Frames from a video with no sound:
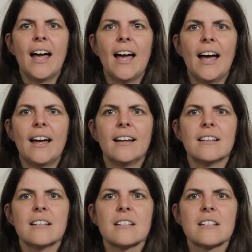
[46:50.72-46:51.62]

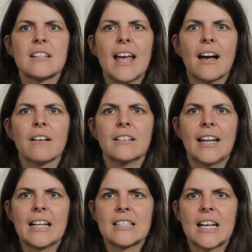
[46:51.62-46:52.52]
and yeah,
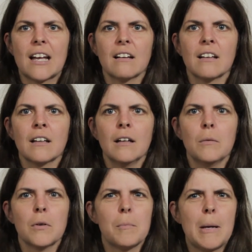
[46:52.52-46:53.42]
connecting
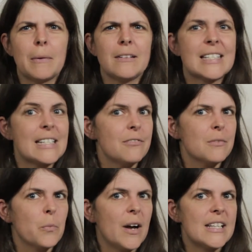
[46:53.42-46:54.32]
with people in
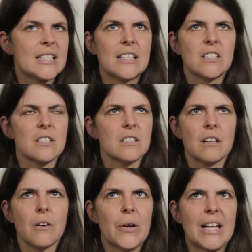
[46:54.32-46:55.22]
different ways than just
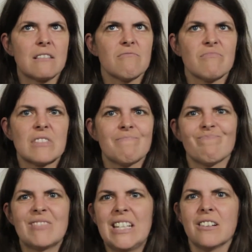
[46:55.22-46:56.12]
going,
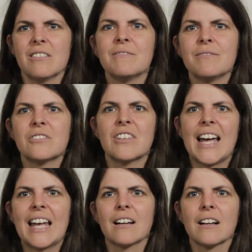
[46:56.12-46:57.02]
you know,
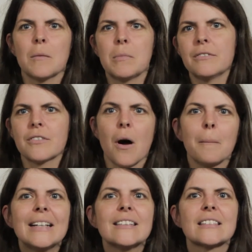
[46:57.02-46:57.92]
writing a couple of
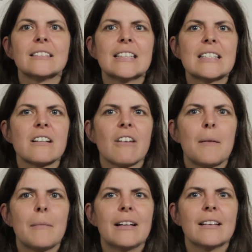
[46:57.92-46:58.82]
comments on
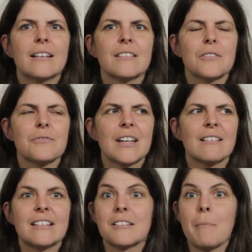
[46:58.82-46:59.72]
Instagram. I sort of
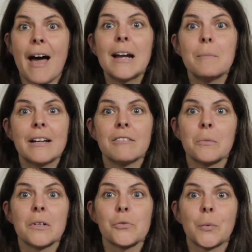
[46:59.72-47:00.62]
feel inspired by
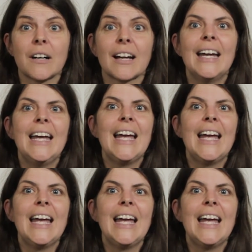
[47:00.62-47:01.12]
everyone's work,